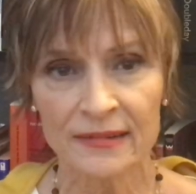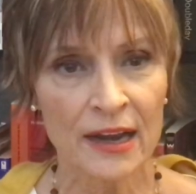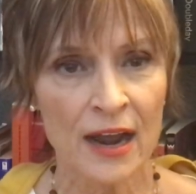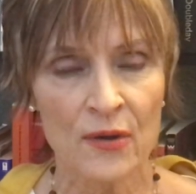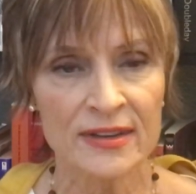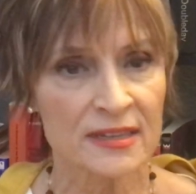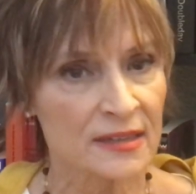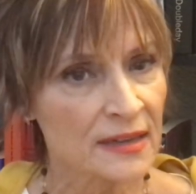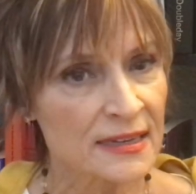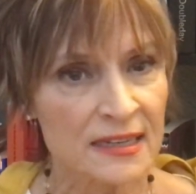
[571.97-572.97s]

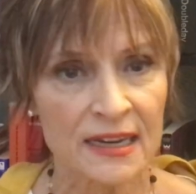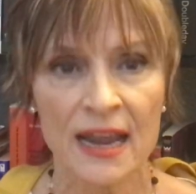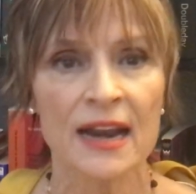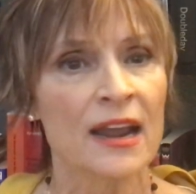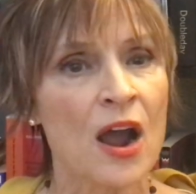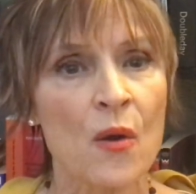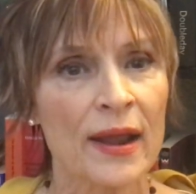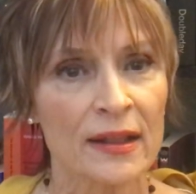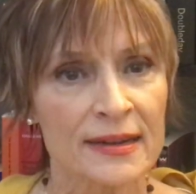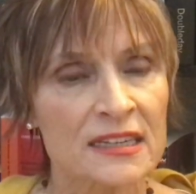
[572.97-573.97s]
get it
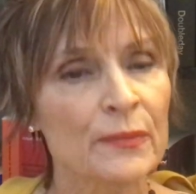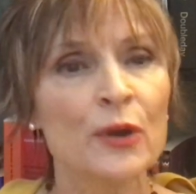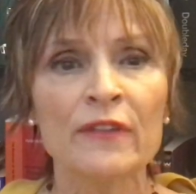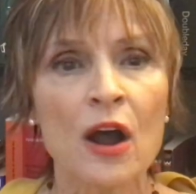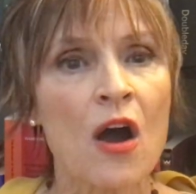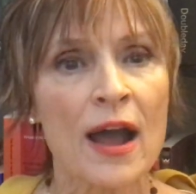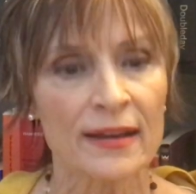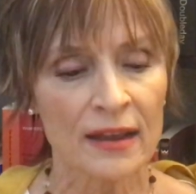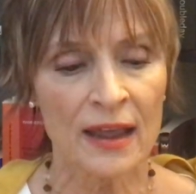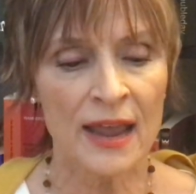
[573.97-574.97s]
going. Let's move it
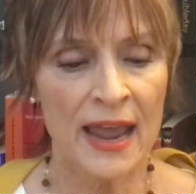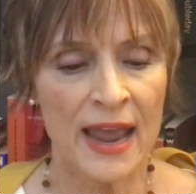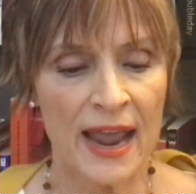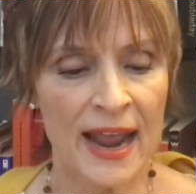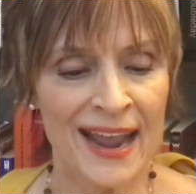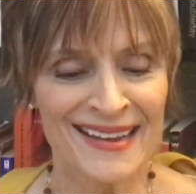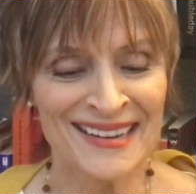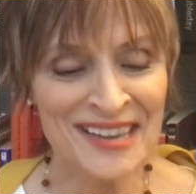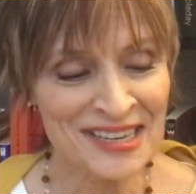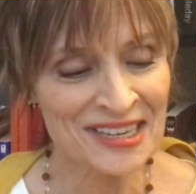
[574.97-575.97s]
on. And
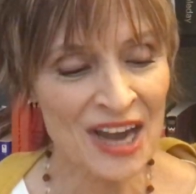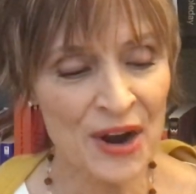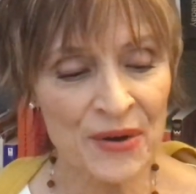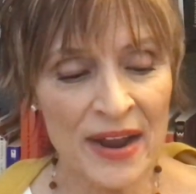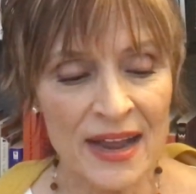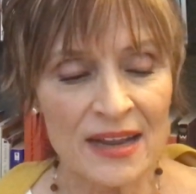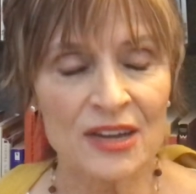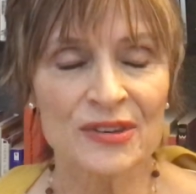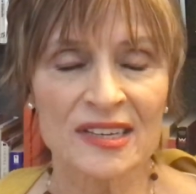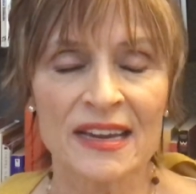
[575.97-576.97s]
so
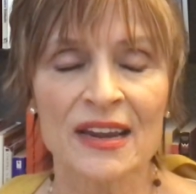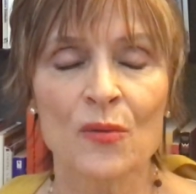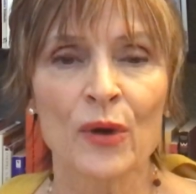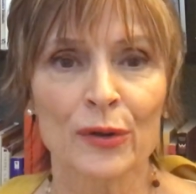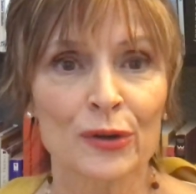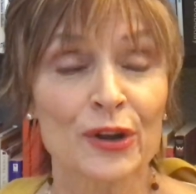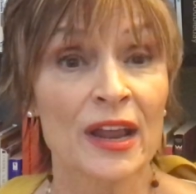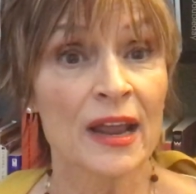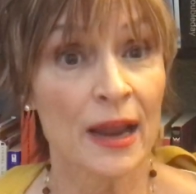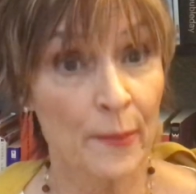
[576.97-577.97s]
you see, we're
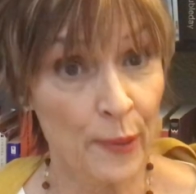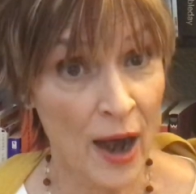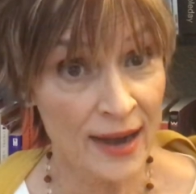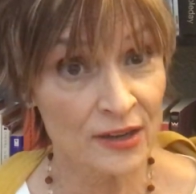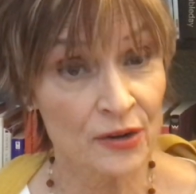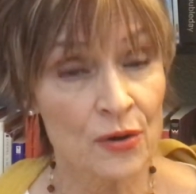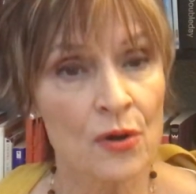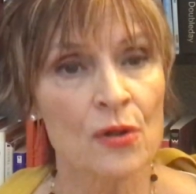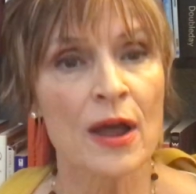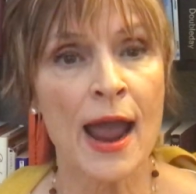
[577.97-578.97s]
looking at
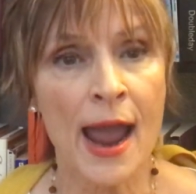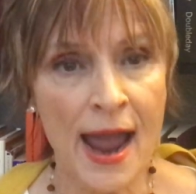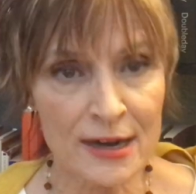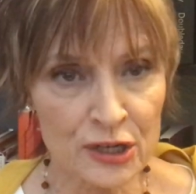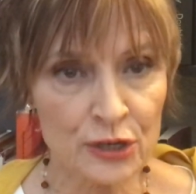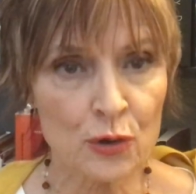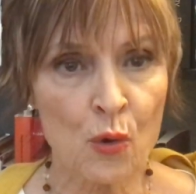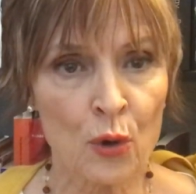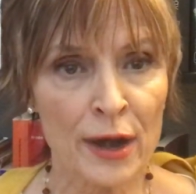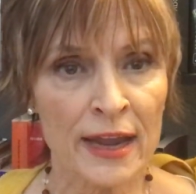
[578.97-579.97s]
practical, action
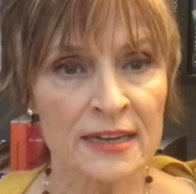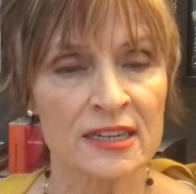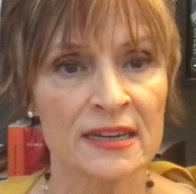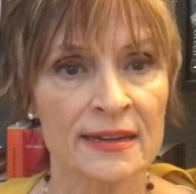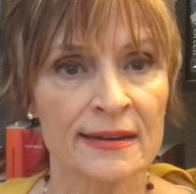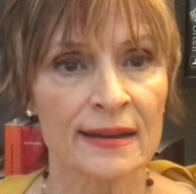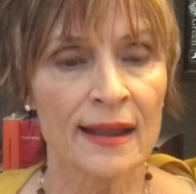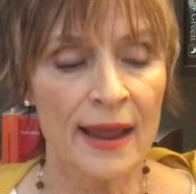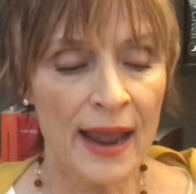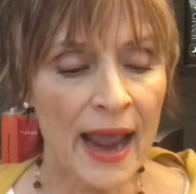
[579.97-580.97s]
oriented,
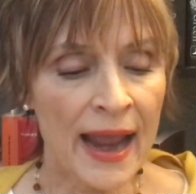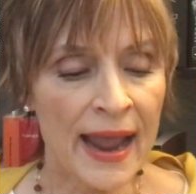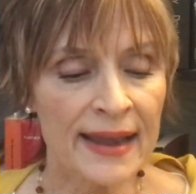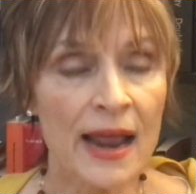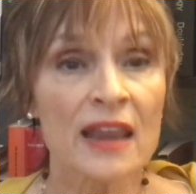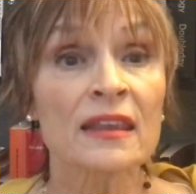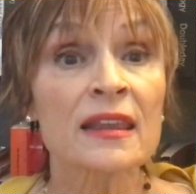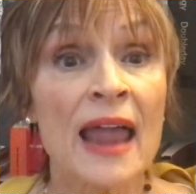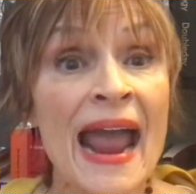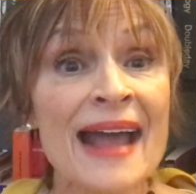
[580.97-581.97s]
and
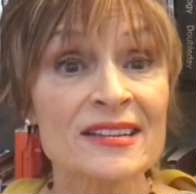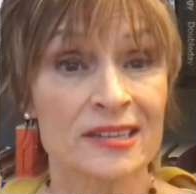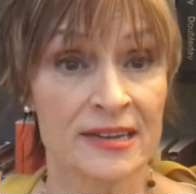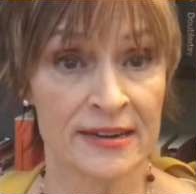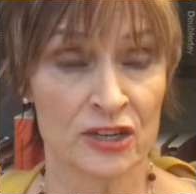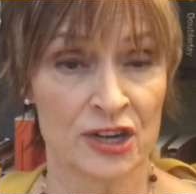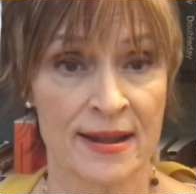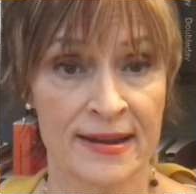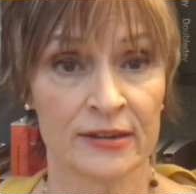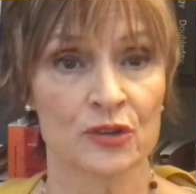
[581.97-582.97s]
lasting
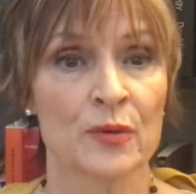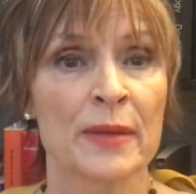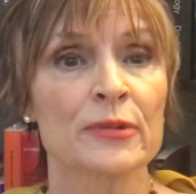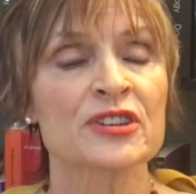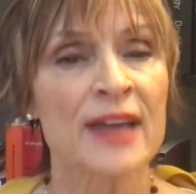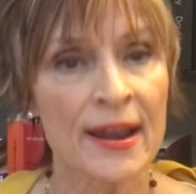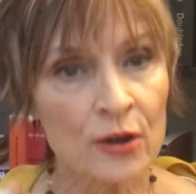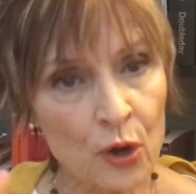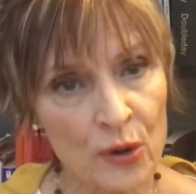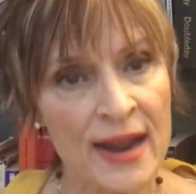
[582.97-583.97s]
change. Remember,
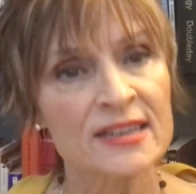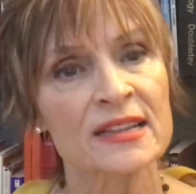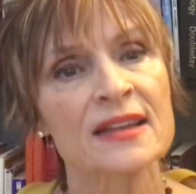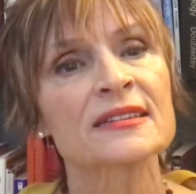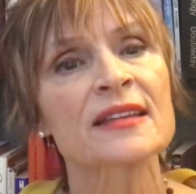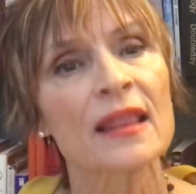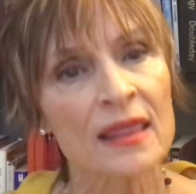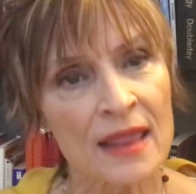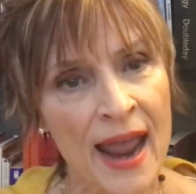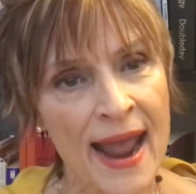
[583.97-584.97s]
Saturn creates things that
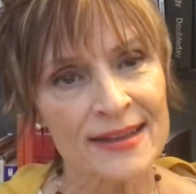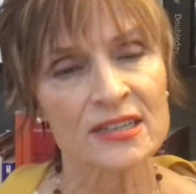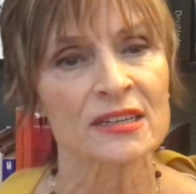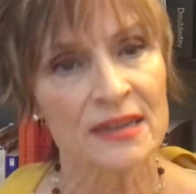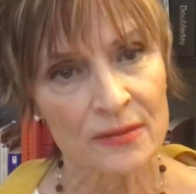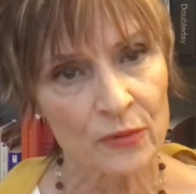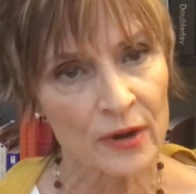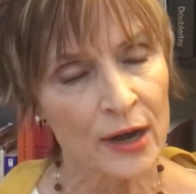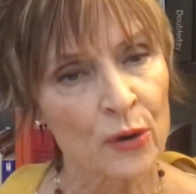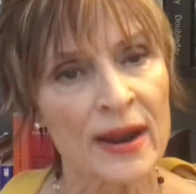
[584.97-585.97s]
last.
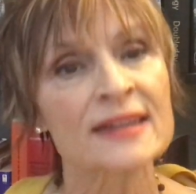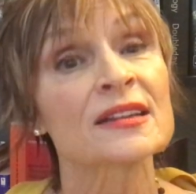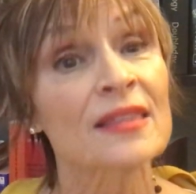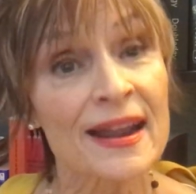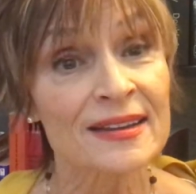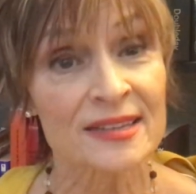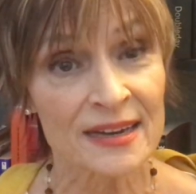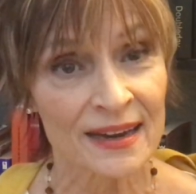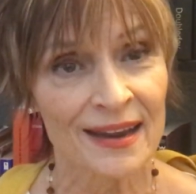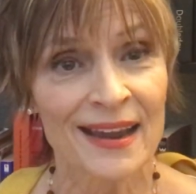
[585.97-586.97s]
It creates a
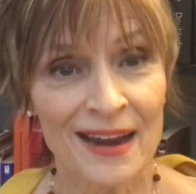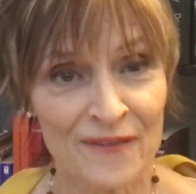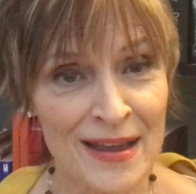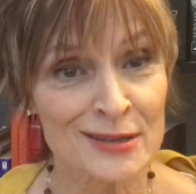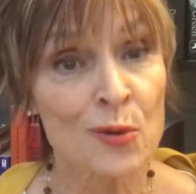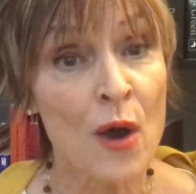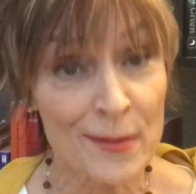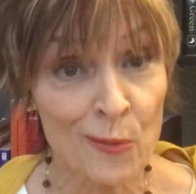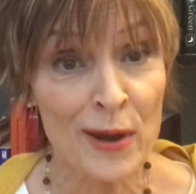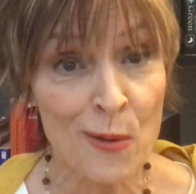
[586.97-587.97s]
legacy if that's what
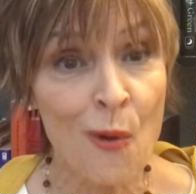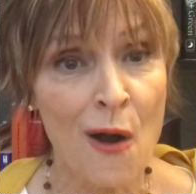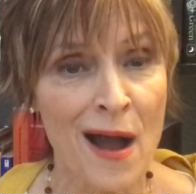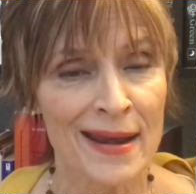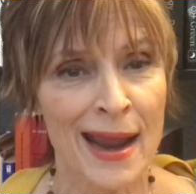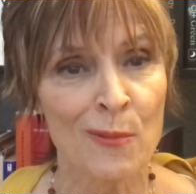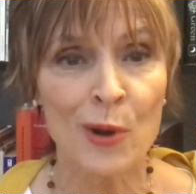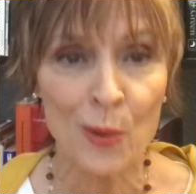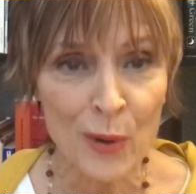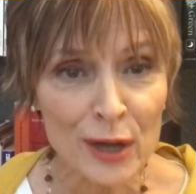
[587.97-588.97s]
we want and
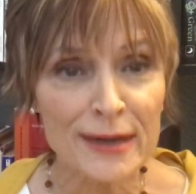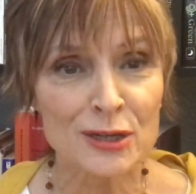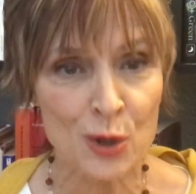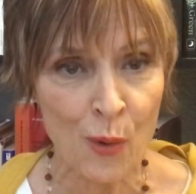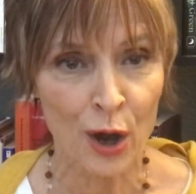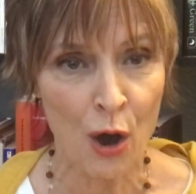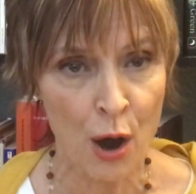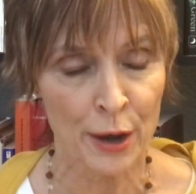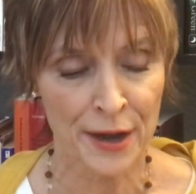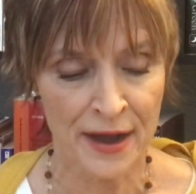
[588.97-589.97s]
we're willing to work
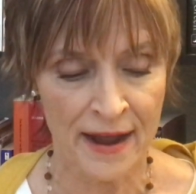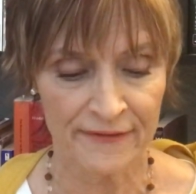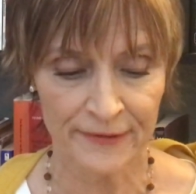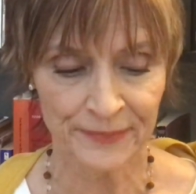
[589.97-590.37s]
hard enough.